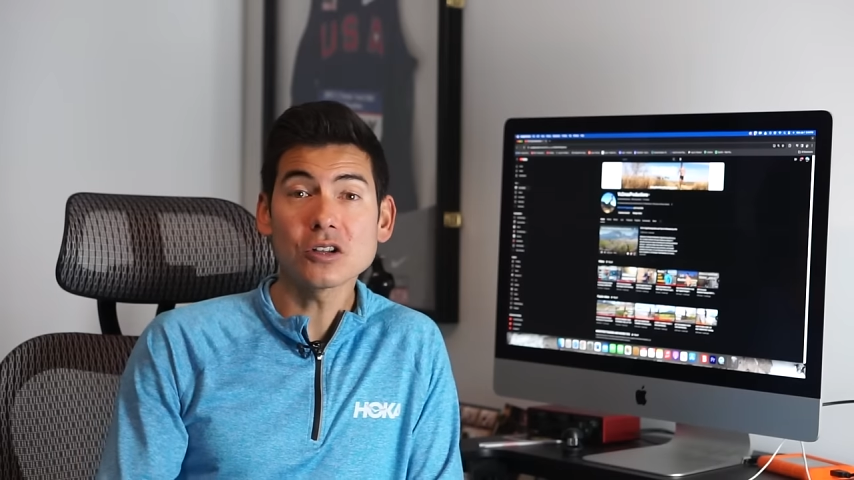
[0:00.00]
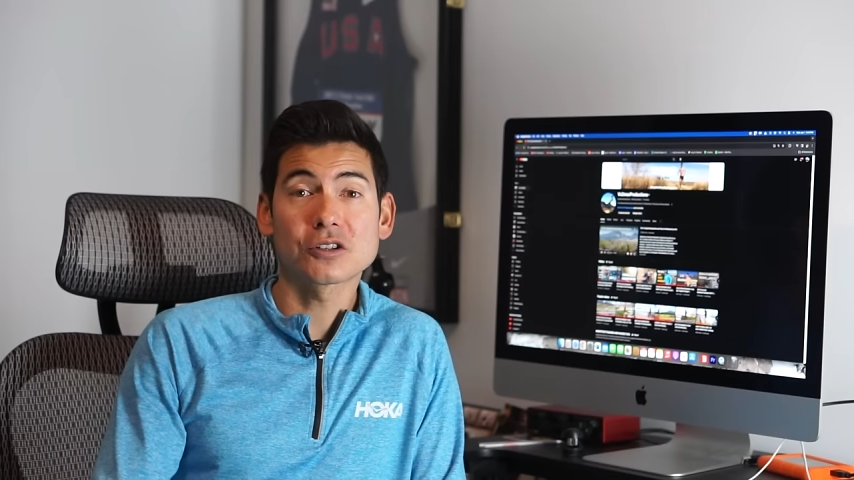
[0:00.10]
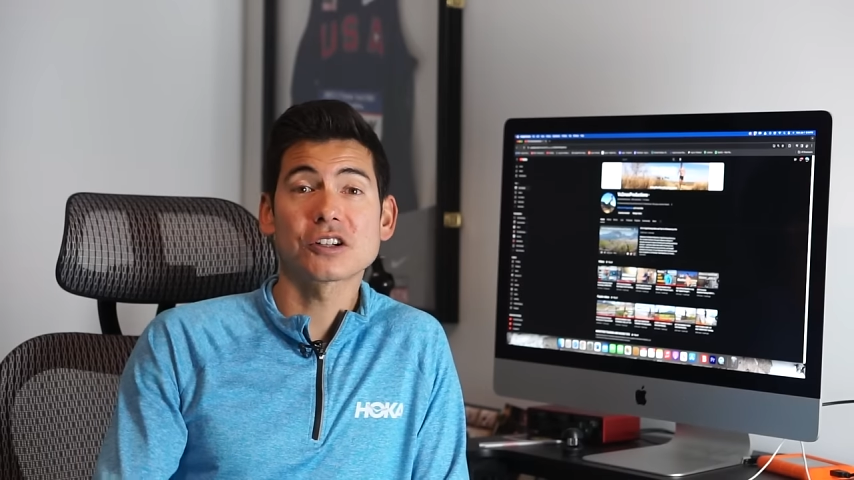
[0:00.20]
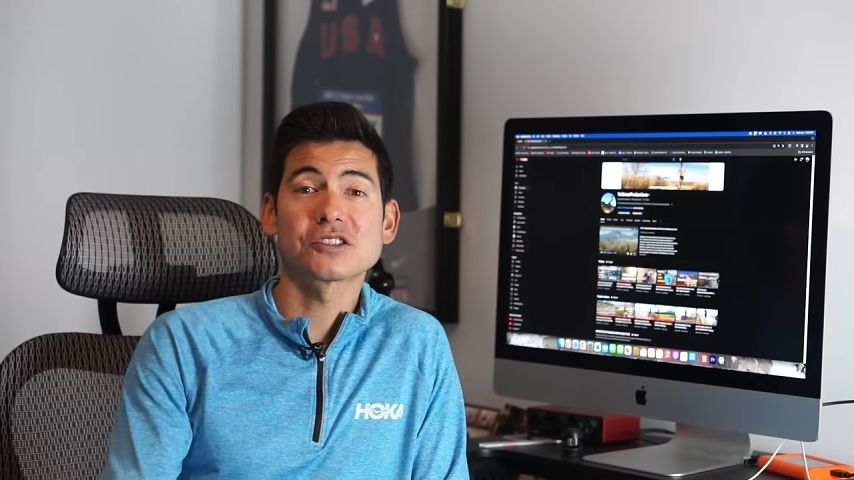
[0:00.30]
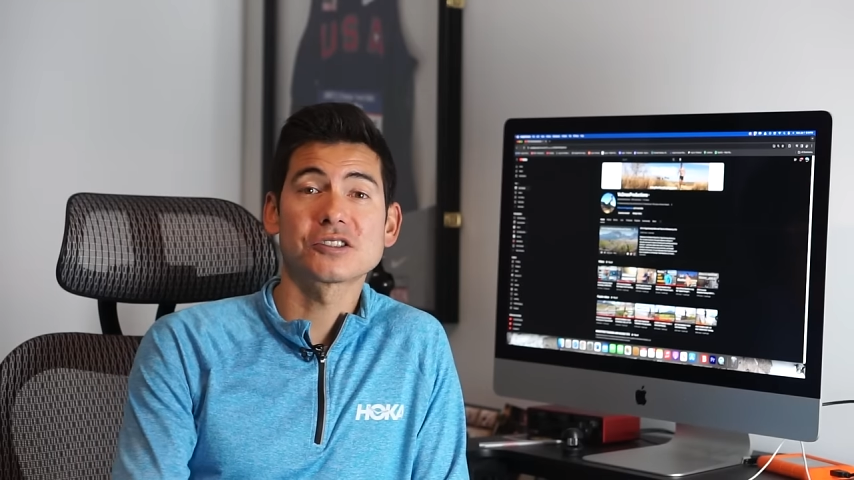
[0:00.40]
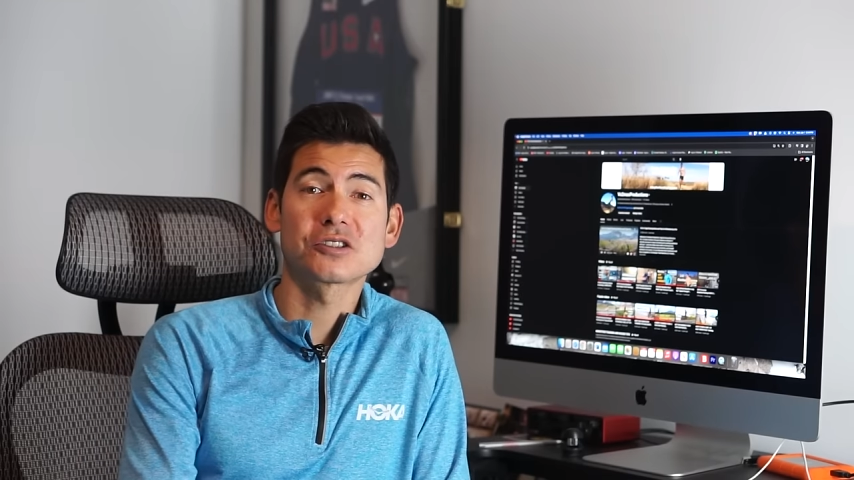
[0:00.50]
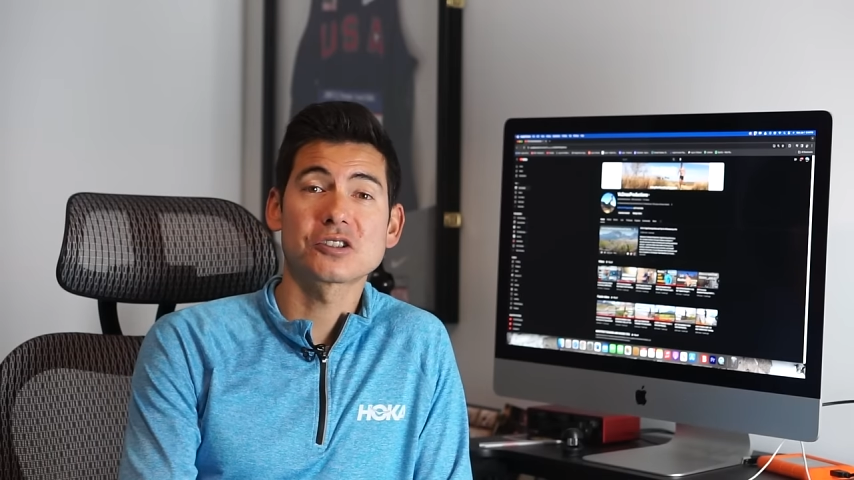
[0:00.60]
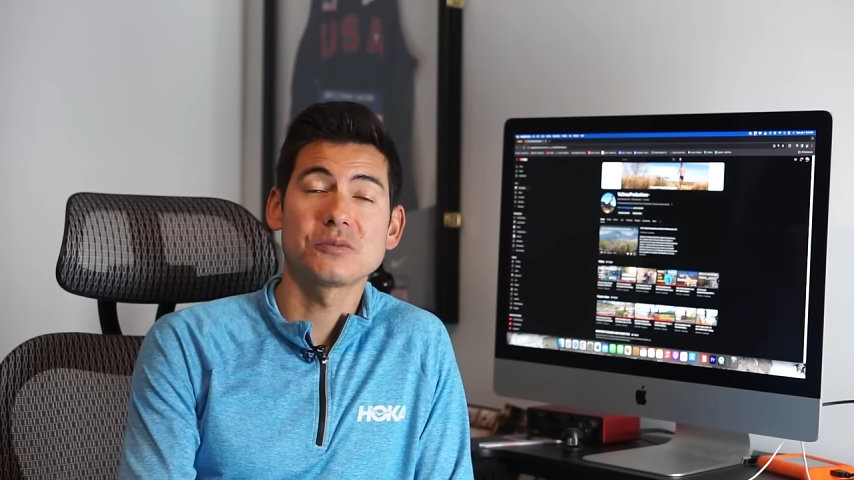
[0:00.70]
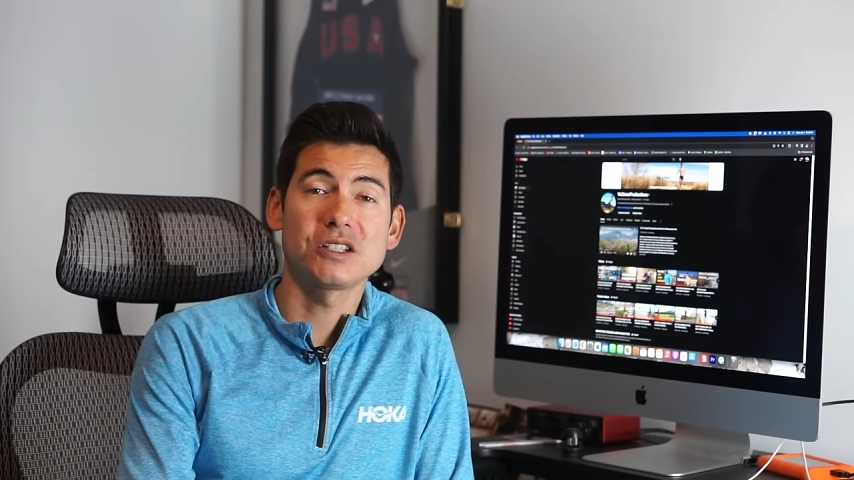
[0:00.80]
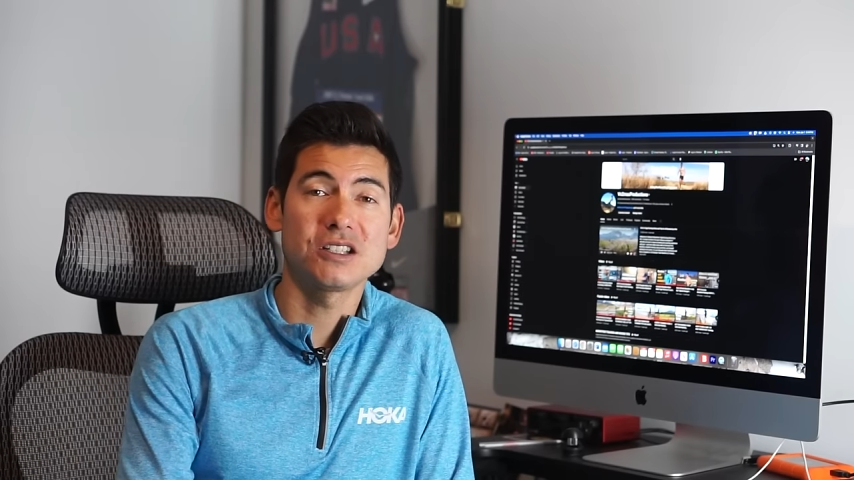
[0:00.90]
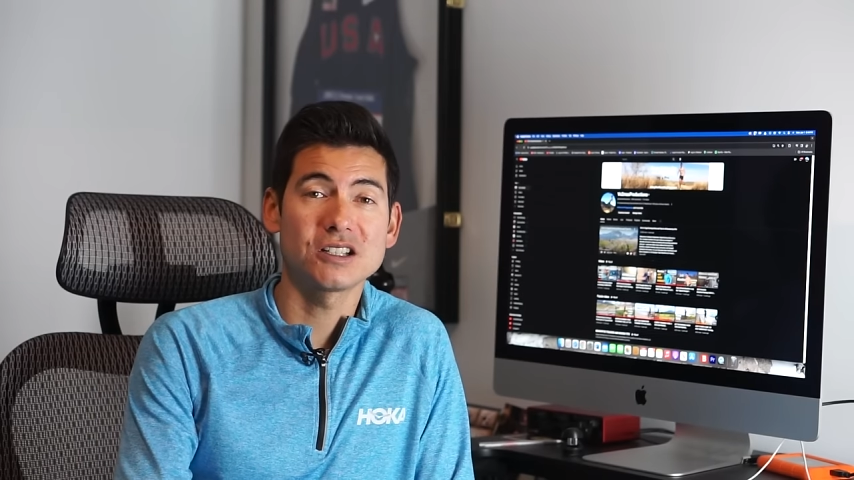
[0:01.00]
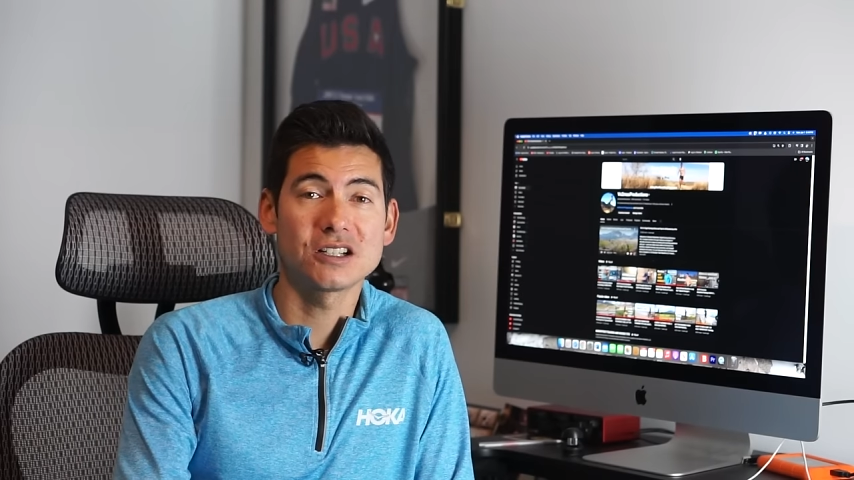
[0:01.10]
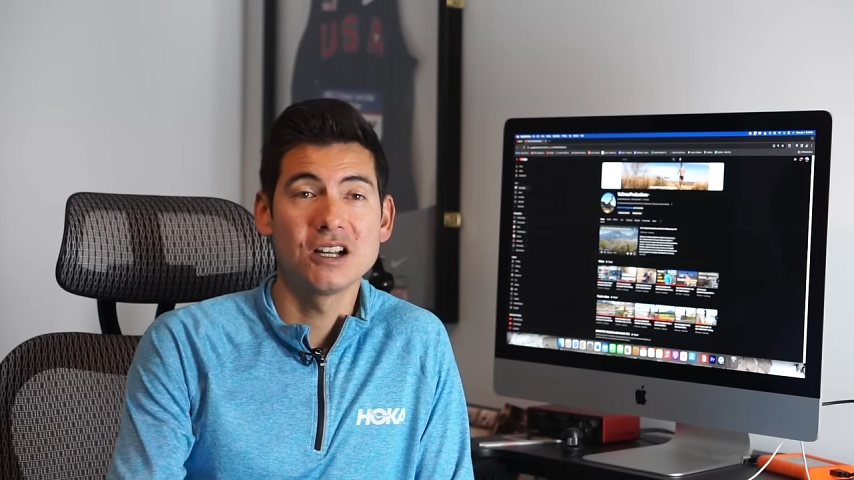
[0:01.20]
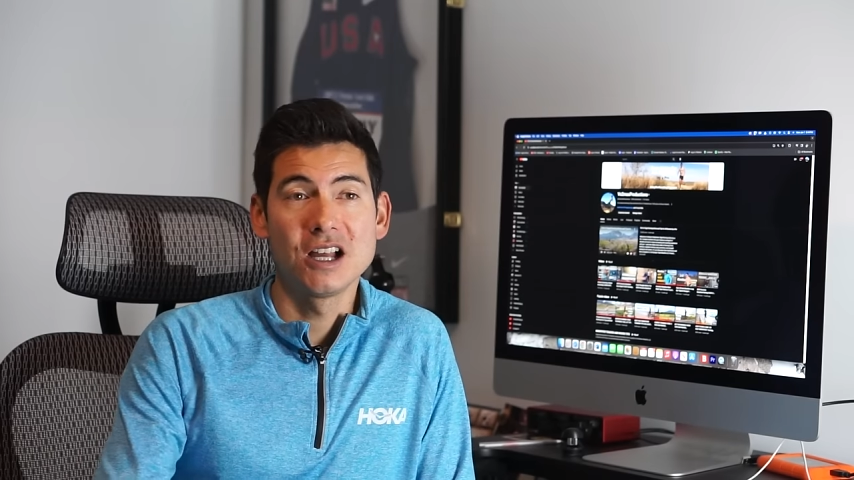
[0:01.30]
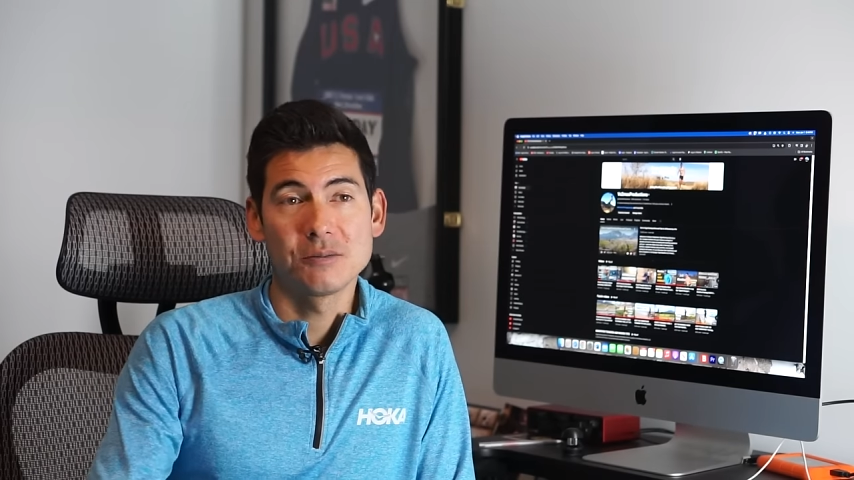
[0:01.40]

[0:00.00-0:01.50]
across social media.